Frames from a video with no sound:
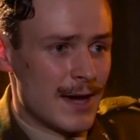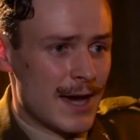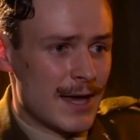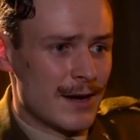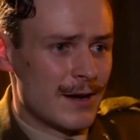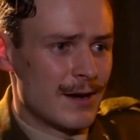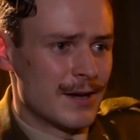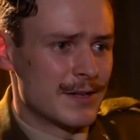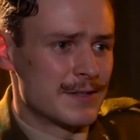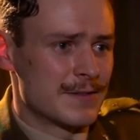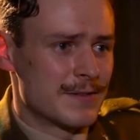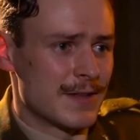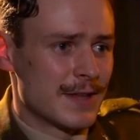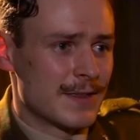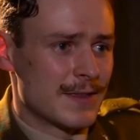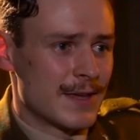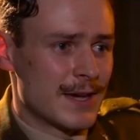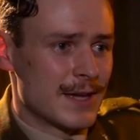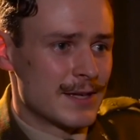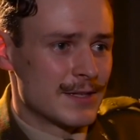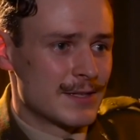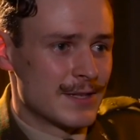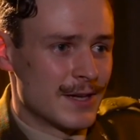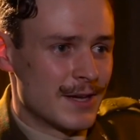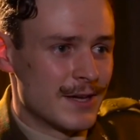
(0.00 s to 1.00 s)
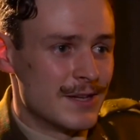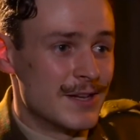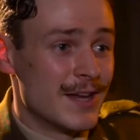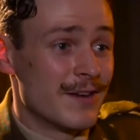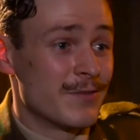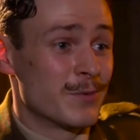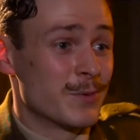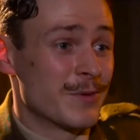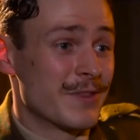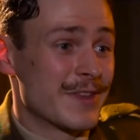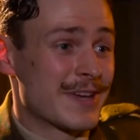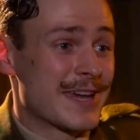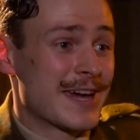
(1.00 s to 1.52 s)
And I like to think that
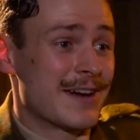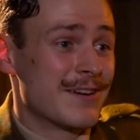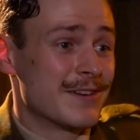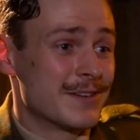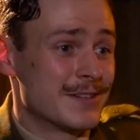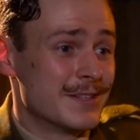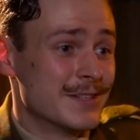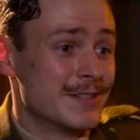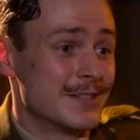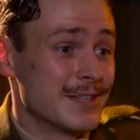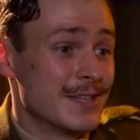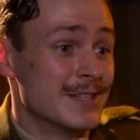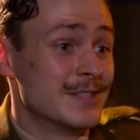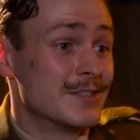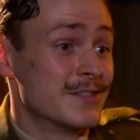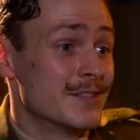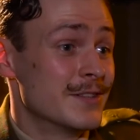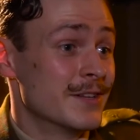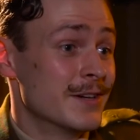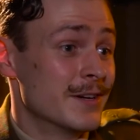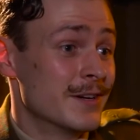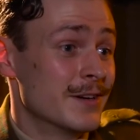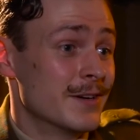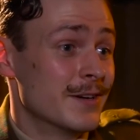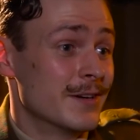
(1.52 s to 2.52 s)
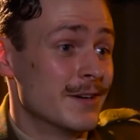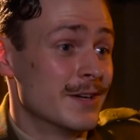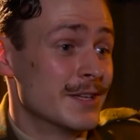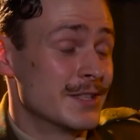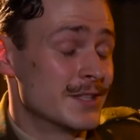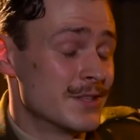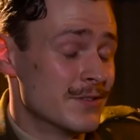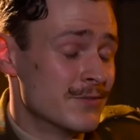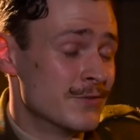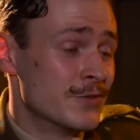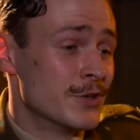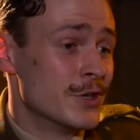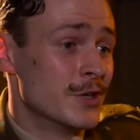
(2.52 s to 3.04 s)
another one of the characters is
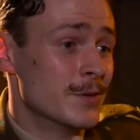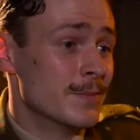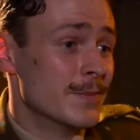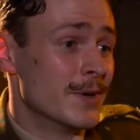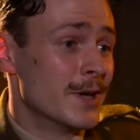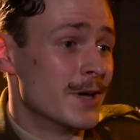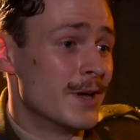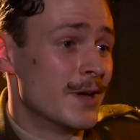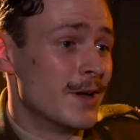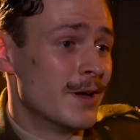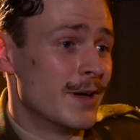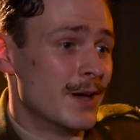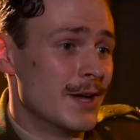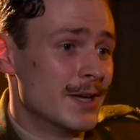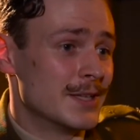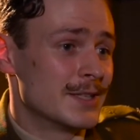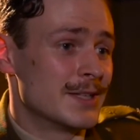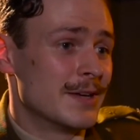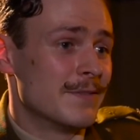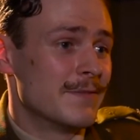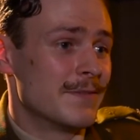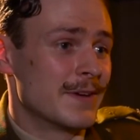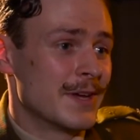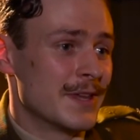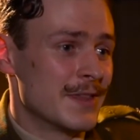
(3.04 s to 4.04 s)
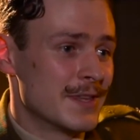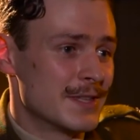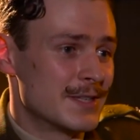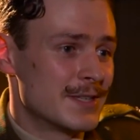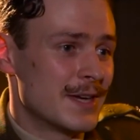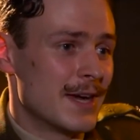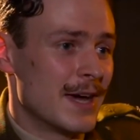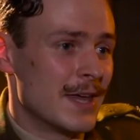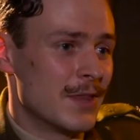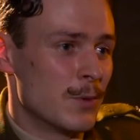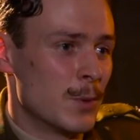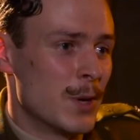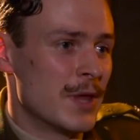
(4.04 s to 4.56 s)
the room. It's everything in the
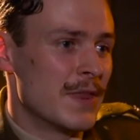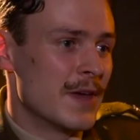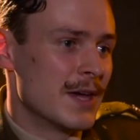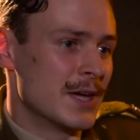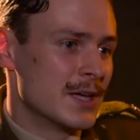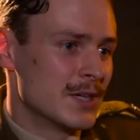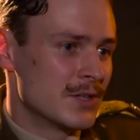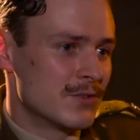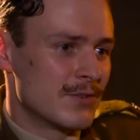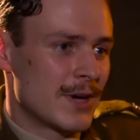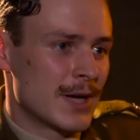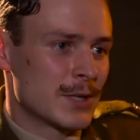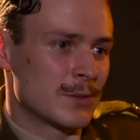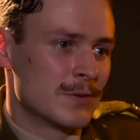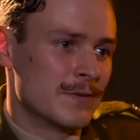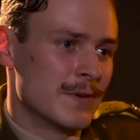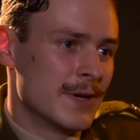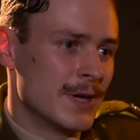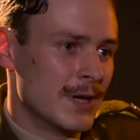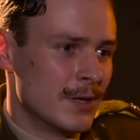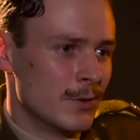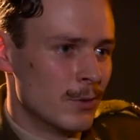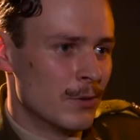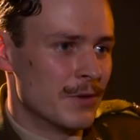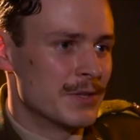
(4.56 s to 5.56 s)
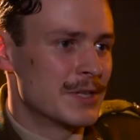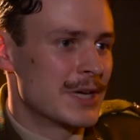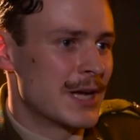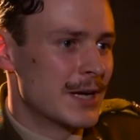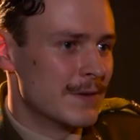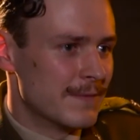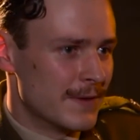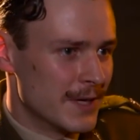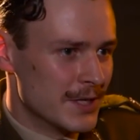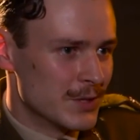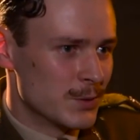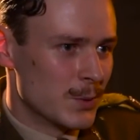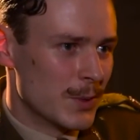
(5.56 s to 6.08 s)
set and the way that it interacts with it, and all the
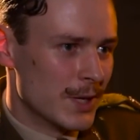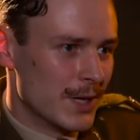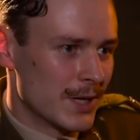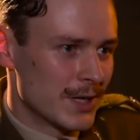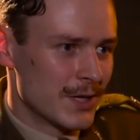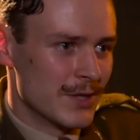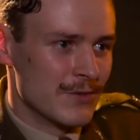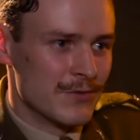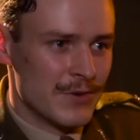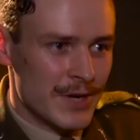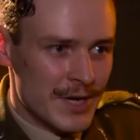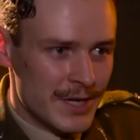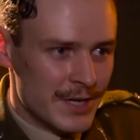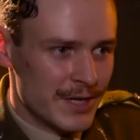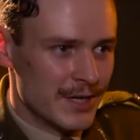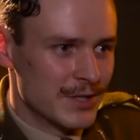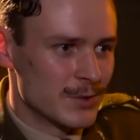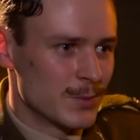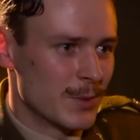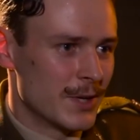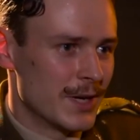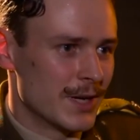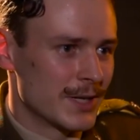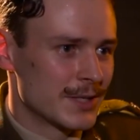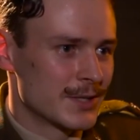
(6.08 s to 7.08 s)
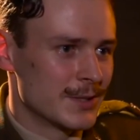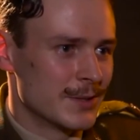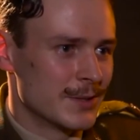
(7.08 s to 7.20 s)
telephones work and the radios work.